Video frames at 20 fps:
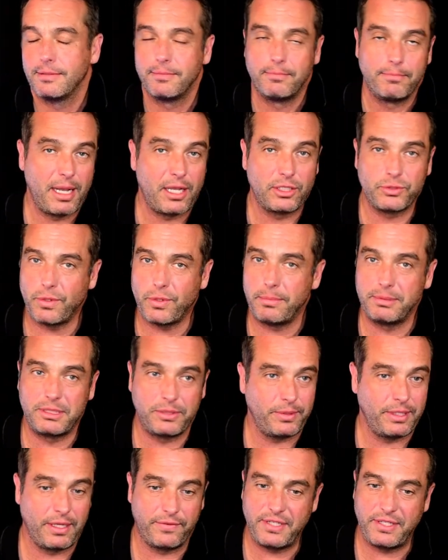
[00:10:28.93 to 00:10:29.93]
Miles Robinson,
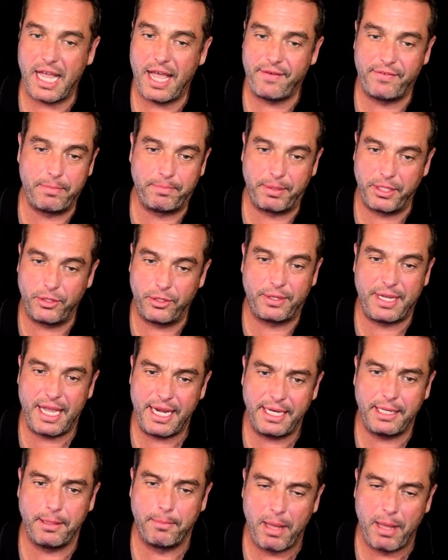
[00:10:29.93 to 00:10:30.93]
we'd love to have it, but you're
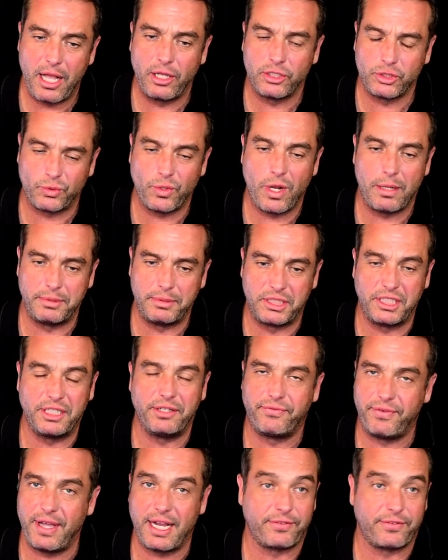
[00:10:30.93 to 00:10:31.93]
getting a Miles Robinson
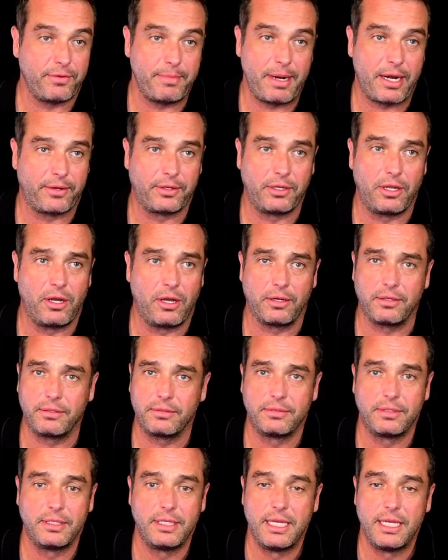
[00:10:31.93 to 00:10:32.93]
effect from Aaron Long.
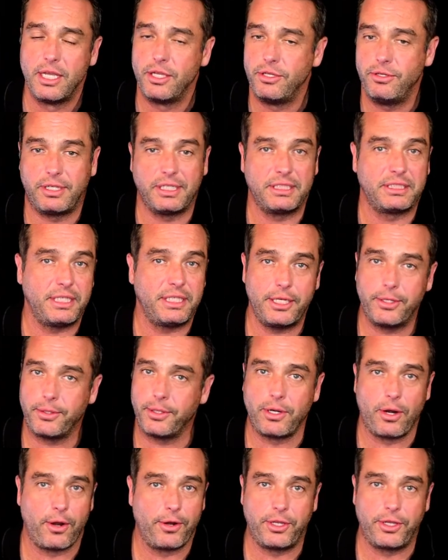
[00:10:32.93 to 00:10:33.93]
You could sit here
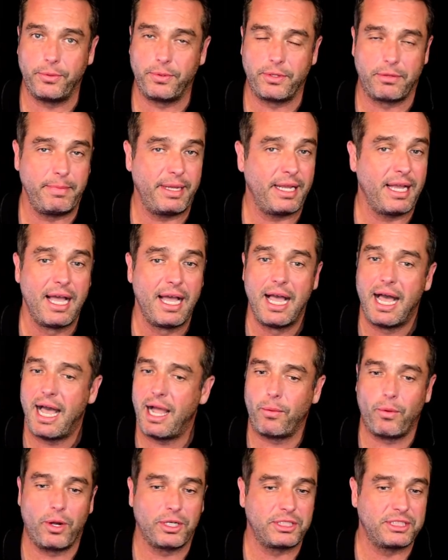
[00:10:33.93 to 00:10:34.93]
and argue with me. I
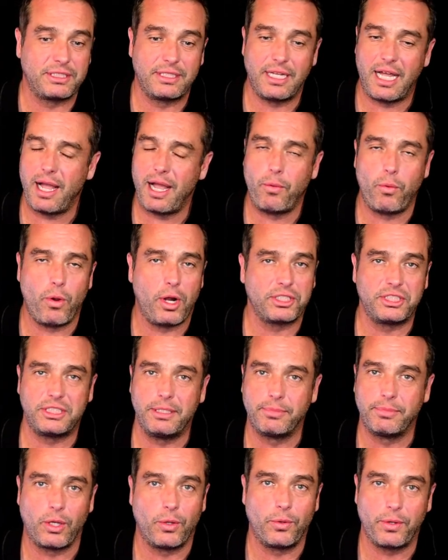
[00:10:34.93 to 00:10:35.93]
watched
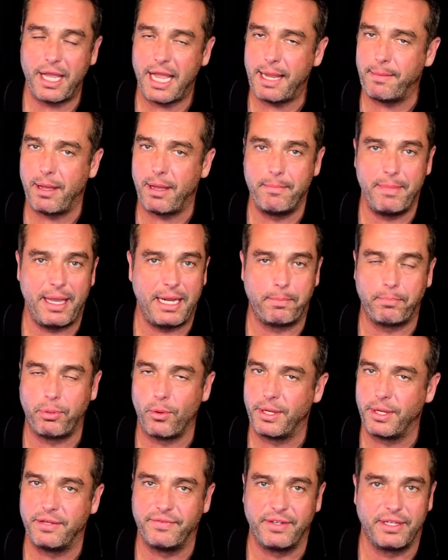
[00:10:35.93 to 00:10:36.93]
him the whole game. I made a
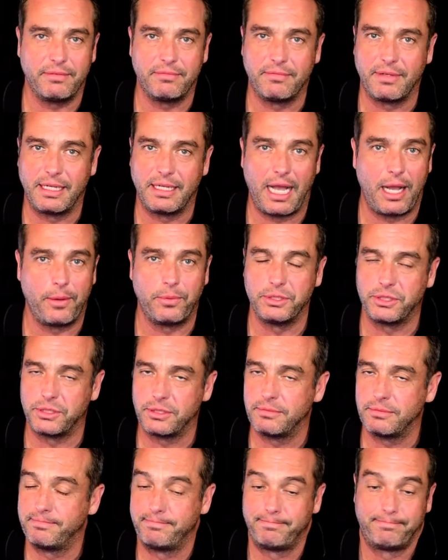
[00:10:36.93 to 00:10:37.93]
point of it.
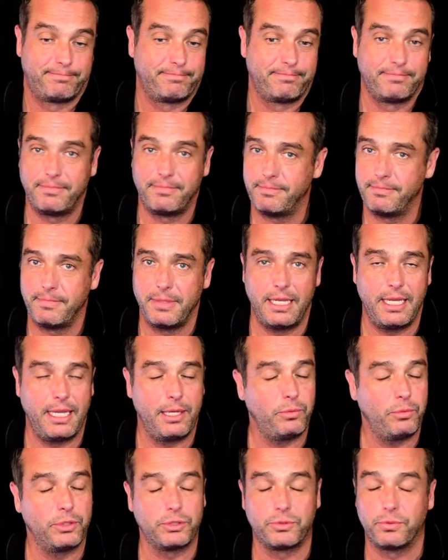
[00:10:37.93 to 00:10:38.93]

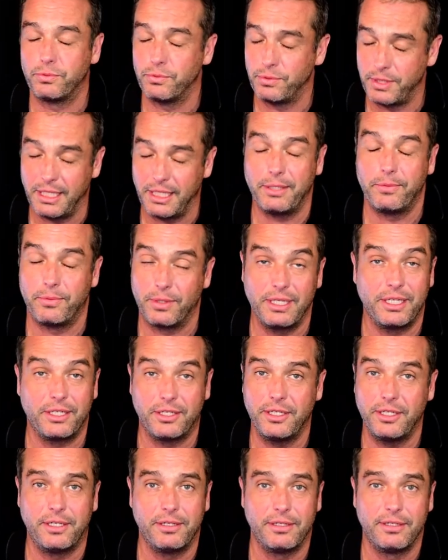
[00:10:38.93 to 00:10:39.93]
It was really, really
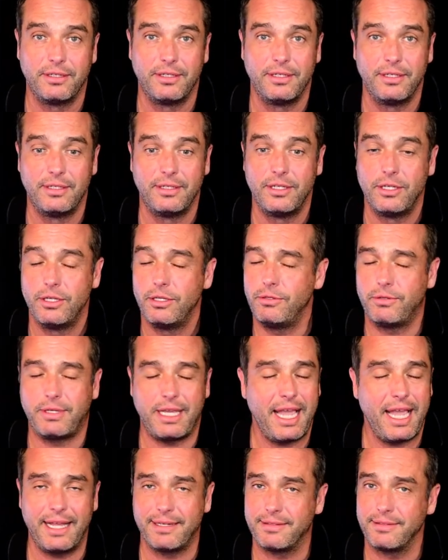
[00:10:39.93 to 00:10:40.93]
good. You
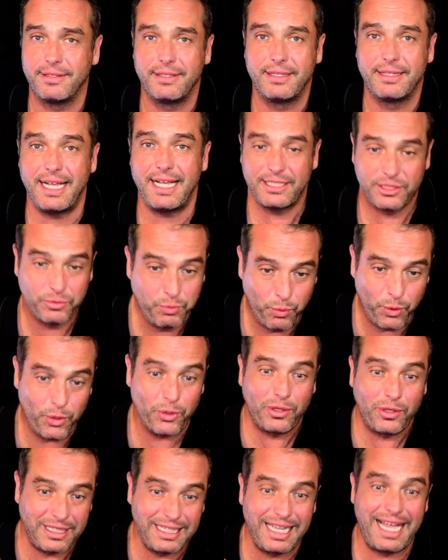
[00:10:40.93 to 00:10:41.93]
can't. That's
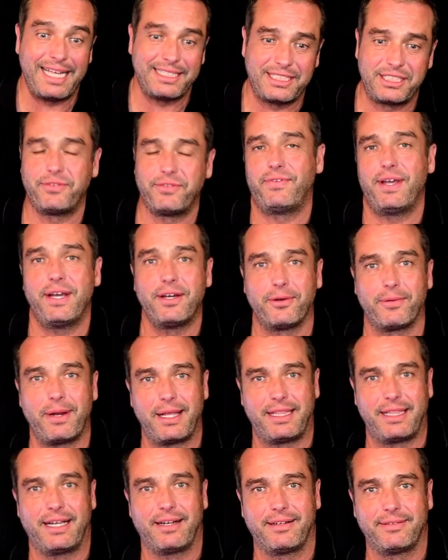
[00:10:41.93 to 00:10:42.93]
world-class defender
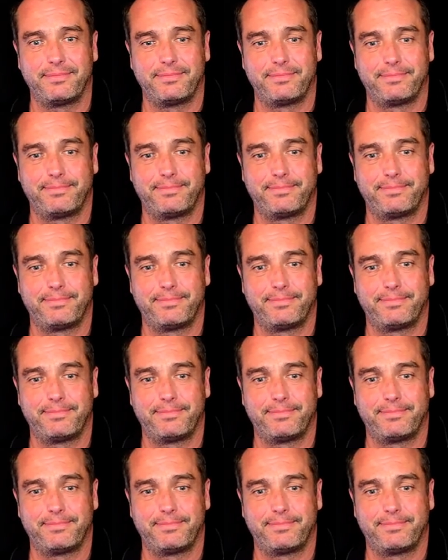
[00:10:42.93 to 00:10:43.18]
right there.